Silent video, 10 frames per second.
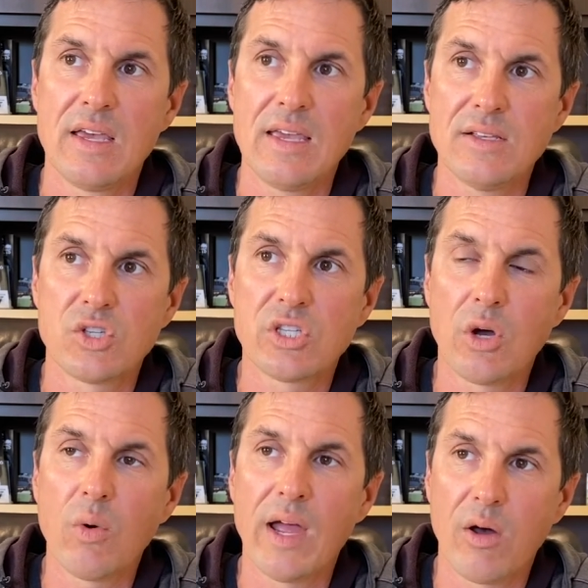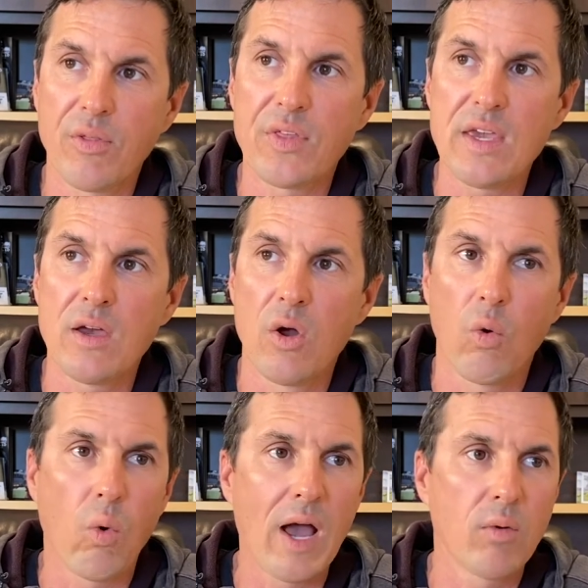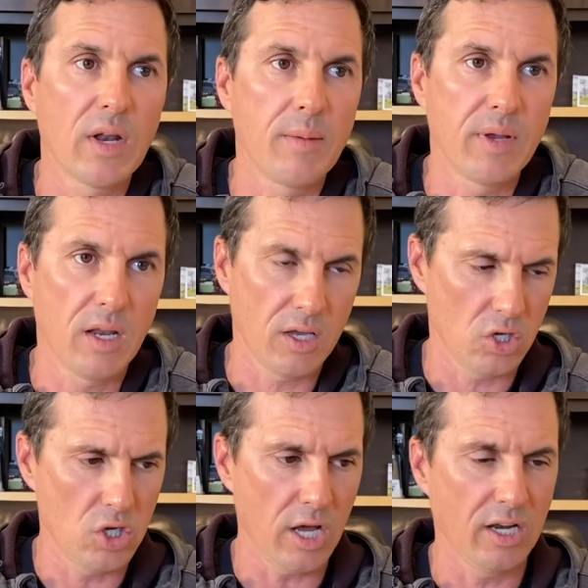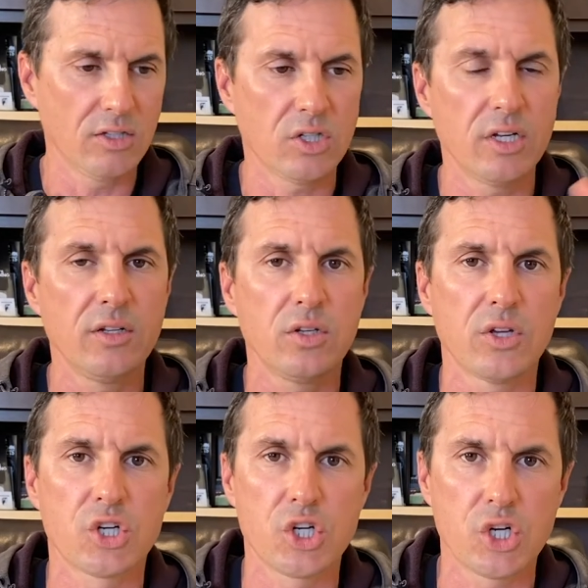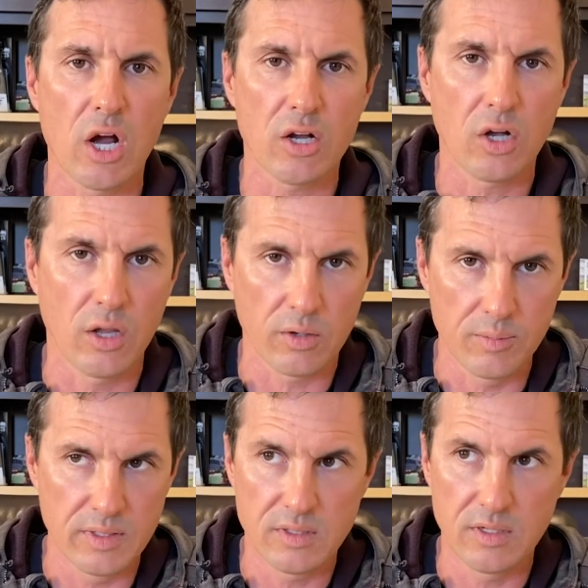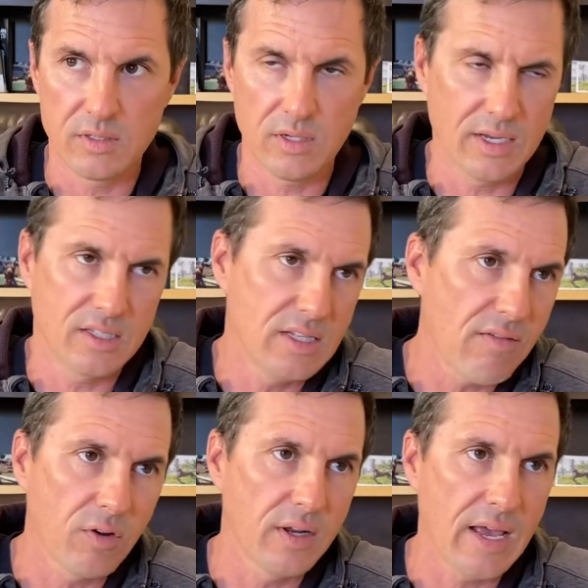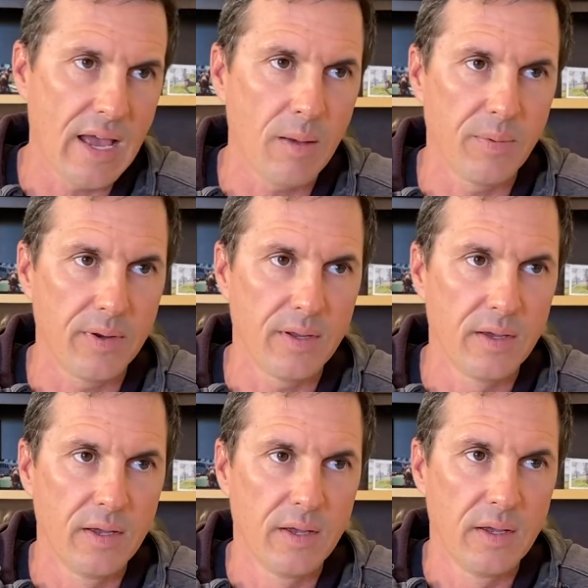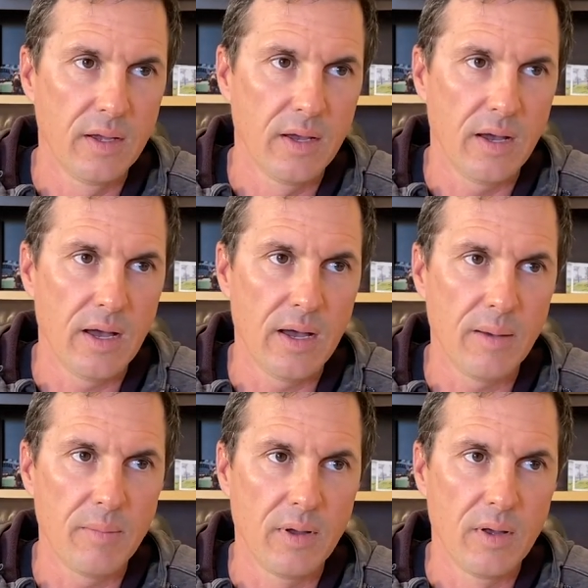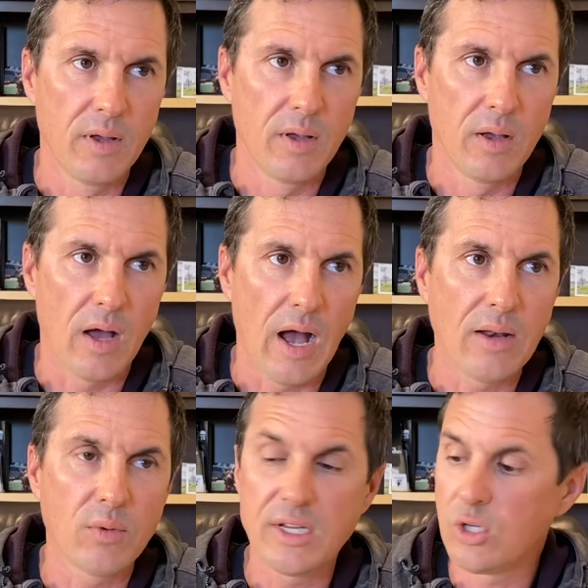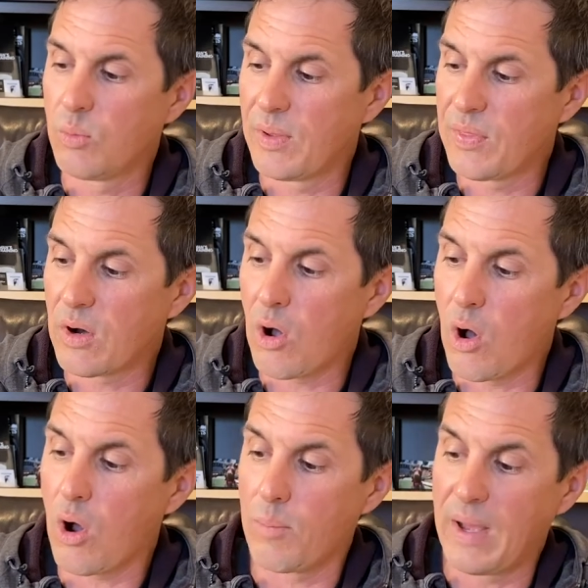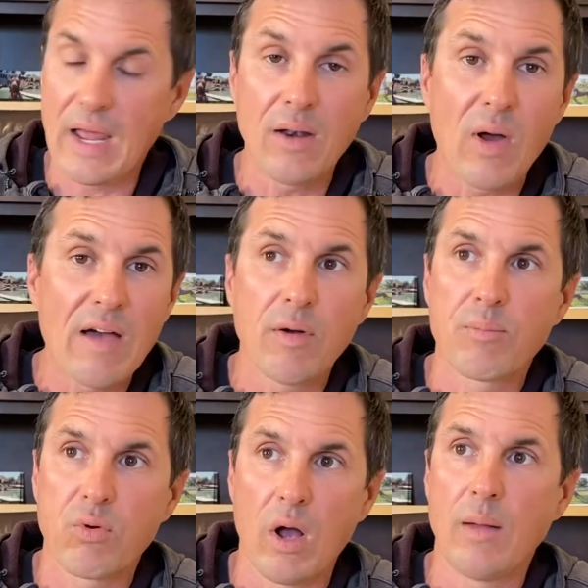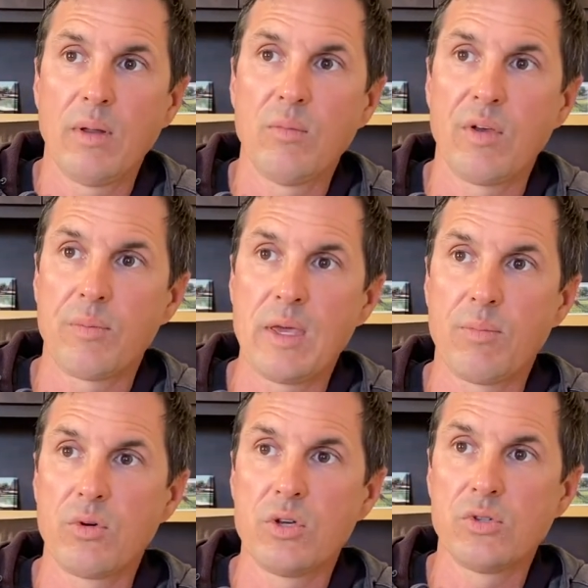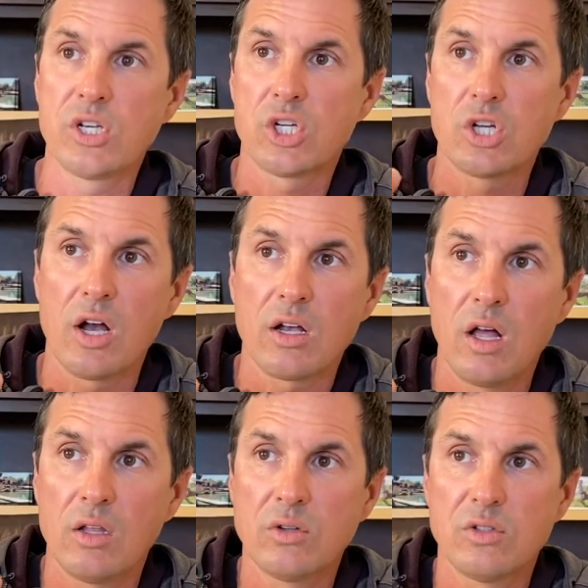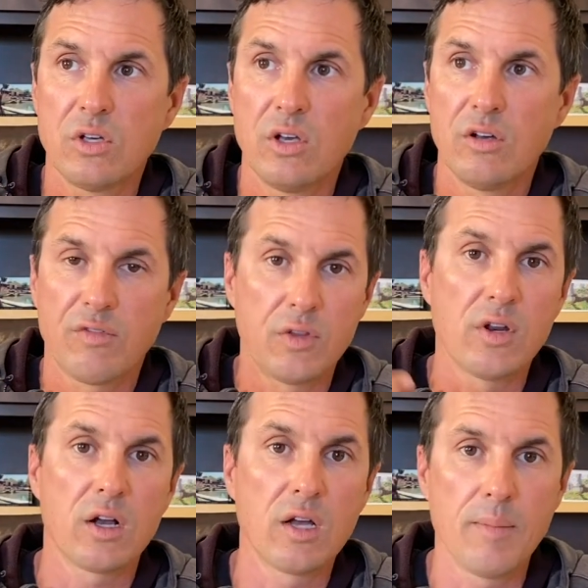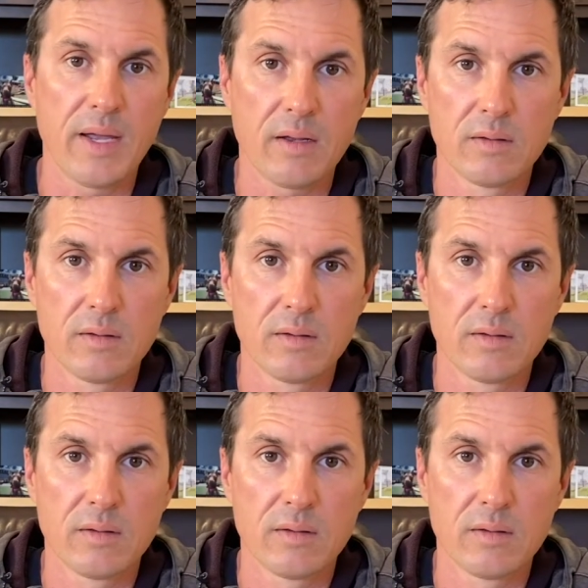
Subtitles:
is so healthy. Why would I be like, yeah, let's get into the shock collar business? Like, it's never going to happen. I don't need to, but I don't have a problem with people using shock collars for the dog coming.